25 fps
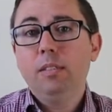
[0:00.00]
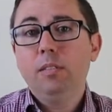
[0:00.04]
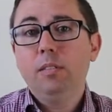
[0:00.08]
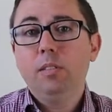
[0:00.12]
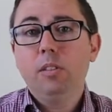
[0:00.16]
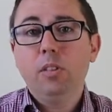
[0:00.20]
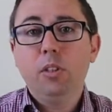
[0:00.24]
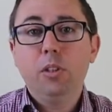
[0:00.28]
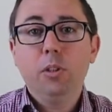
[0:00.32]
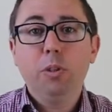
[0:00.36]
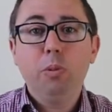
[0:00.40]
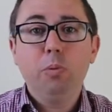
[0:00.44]

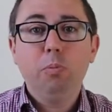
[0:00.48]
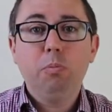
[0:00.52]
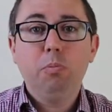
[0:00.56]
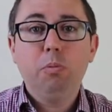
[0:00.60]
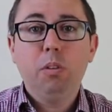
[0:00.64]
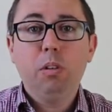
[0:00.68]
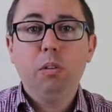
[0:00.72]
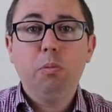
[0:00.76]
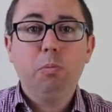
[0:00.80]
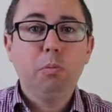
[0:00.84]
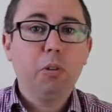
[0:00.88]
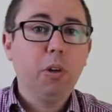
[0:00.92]
So
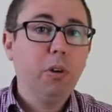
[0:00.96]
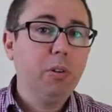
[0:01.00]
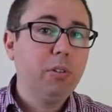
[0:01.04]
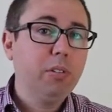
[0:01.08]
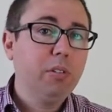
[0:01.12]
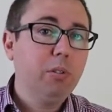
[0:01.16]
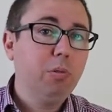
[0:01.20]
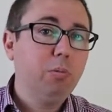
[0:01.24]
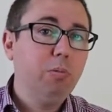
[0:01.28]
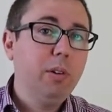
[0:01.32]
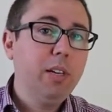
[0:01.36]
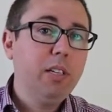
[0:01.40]
going
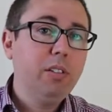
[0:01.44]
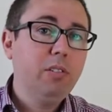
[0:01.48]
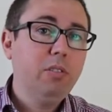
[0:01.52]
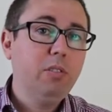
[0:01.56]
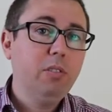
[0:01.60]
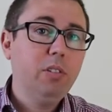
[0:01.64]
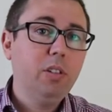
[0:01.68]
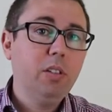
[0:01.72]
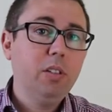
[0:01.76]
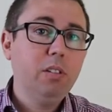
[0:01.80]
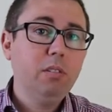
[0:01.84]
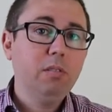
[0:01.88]
to a
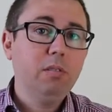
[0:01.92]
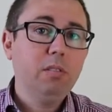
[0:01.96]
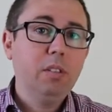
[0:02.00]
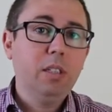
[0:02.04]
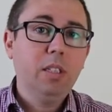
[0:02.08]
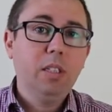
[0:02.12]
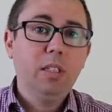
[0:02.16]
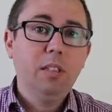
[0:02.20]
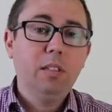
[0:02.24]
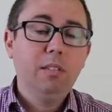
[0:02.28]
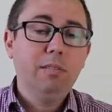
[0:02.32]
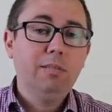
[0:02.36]
restaurant,
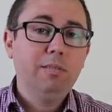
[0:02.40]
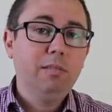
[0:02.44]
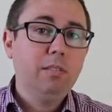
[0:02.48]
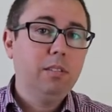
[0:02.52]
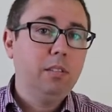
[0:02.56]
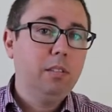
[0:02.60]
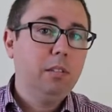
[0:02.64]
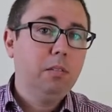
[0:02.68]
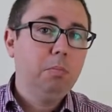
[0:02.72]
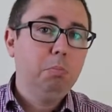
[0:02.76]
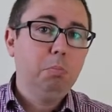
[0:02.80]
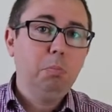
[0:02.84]

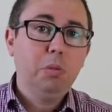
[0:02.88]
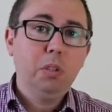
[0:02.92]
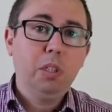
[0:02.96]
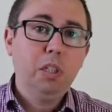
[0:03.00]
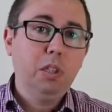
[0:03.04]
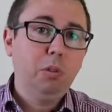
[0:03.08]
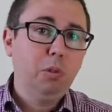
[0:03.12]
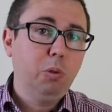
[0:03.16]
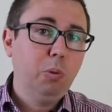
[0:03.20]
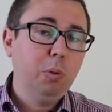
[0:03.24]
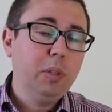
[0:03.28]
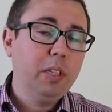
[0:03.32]

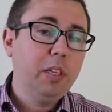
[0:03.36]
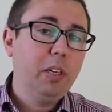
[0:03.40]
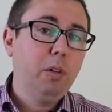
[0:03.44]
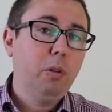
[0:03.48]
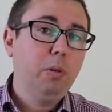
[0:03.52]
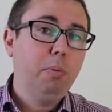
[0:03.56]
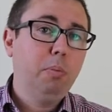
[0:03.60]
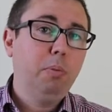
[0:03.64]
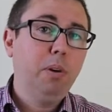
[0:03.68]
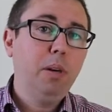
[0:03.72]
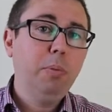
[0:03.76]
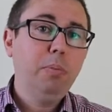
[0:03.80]
doing it
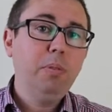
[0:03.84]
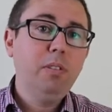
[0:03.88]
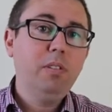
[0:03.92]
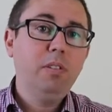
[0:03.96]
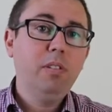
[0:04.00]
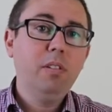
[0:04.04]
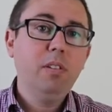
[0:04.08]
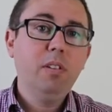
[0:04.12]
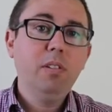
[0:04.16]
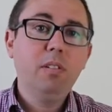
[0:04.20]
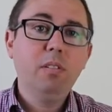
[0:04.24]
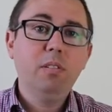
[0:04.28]
on
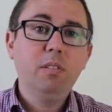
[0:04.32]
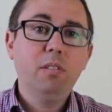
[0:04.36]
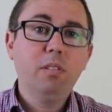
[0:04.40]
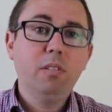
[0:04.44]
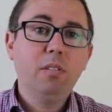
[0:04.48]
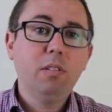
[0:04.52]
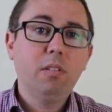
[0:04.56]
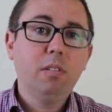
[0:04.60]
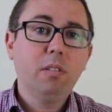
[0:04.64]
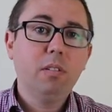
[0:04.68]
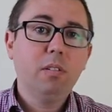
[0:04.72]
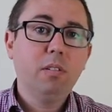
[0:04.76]

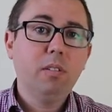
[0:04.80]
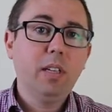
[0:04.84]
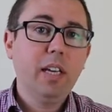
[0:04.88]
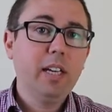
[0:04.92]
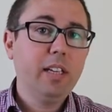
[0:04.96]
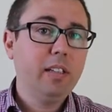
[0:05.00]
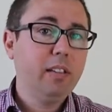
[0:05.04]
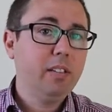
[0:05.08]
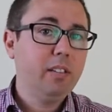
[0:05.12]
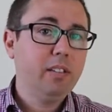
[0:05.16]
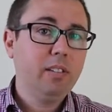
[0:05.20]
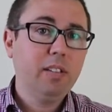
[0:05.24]
premises,
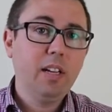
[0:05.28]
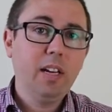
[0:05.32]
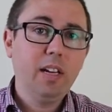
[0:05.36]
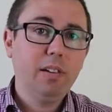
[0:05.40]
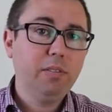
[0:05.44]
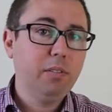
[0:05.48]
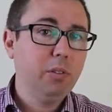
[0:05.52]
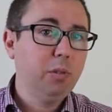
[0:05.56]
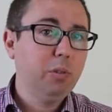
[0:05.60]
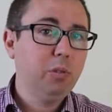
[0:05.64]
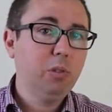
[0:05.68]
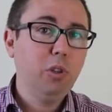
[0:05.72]
taking the
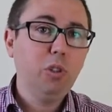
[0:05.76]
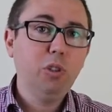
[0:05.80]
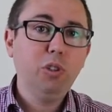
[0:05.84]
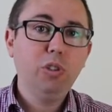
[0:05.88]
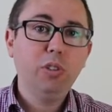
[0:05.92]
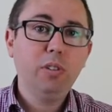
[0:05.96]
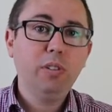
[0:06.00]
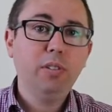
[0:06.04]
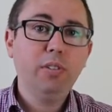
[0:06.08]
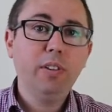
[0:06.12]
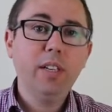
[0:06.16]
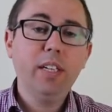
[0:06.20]
staff to a
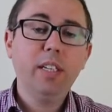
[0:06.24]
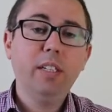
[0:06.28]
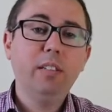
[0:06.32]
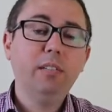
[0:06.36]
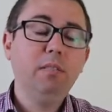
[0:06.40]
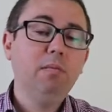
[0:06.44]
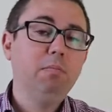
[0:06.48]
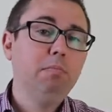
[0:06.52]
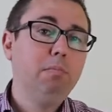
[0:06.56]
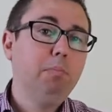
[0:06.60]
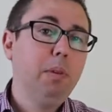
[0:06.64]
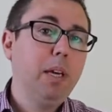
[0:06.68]
social
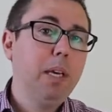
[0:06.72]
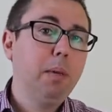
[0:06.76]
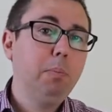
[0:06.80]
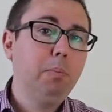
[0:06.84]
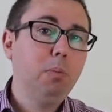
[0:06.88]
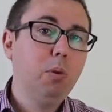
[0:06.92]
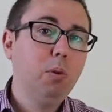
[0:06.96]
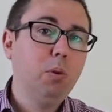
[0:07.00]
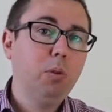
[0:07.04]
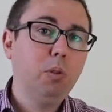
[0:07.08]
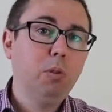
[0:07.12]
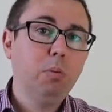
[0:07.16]
event,
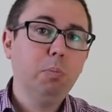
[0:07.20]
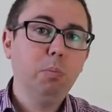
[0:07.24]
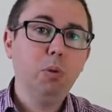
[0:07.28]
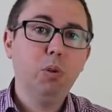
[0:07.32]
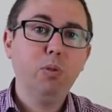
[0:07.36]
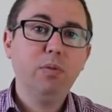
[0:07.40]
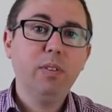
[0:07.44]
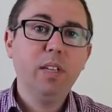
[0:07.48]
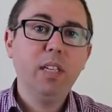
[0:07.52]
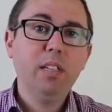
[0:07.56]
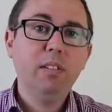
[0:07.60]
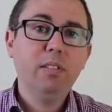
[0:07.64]
paintball,
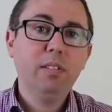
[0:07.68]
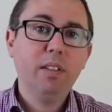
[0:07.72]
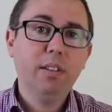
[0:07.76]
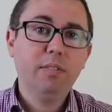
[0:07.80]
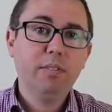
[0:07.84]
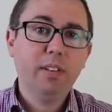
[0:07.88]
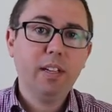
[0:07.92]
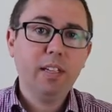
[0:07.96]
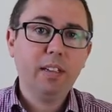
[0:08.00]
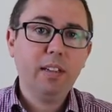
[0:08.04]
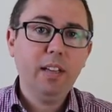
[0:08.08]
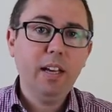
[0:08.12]
movies,
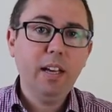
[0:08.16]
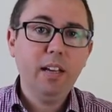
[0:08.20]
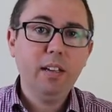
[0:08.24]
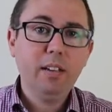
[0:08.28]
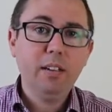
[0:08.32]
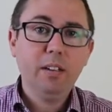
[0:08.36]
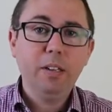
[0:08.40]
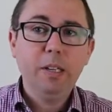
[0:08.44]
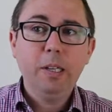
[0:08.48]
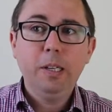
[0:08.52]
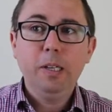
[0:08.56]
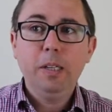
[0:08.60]
stuff like
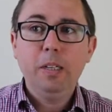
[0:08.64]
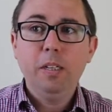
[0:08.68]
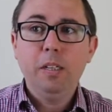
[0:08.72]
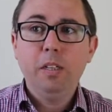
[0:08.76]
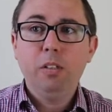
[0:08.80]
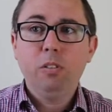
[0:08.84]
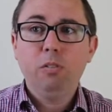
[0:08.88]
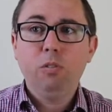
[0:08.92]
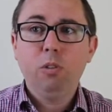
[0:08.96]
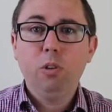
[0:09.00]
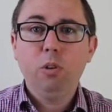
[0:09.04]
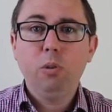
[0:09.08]
that.
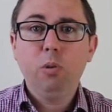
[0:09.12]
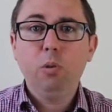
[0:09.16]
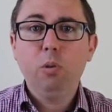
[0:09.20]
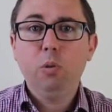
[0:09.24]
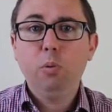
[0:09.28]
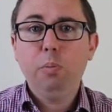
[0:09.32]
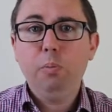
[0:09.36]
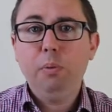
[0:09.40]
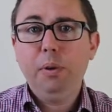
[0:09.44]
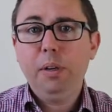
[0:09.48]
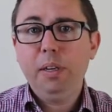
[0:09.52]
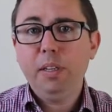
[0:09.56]
So
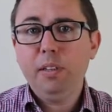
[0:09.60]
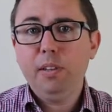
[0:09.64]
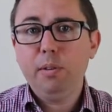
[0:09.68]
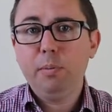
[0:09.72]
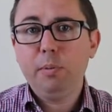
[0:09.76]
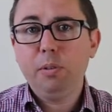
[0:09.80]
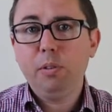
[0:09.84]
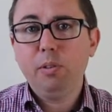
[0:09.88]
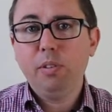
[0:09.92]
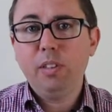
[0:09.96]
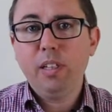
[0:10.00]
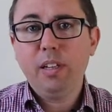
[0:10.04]
all pretty
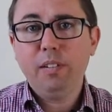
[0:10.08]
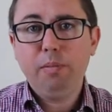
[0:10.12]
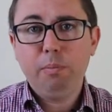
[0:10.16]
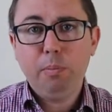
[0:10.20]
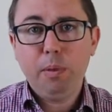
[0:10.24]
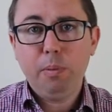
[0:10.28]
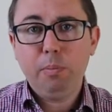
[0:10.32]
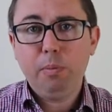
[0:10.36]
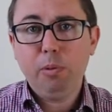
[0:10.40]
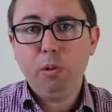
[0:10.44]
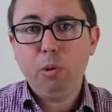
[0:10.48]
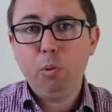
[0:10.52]
typical stuff
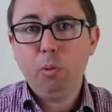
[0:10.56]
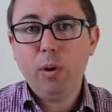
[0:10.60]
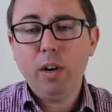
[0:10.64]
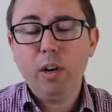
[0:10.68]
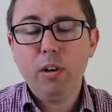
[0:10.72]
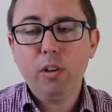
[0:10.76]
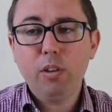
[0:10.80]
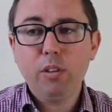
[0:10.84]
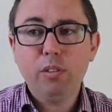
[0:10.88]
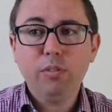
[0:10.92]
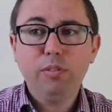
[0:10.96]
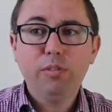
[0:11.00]
people are
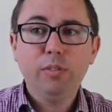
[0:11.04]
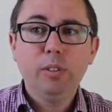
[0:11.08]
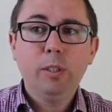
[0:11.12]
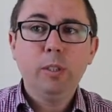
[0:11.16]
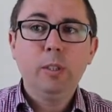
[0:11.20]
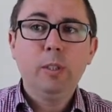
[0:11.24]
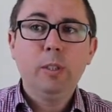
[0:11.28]
aware of.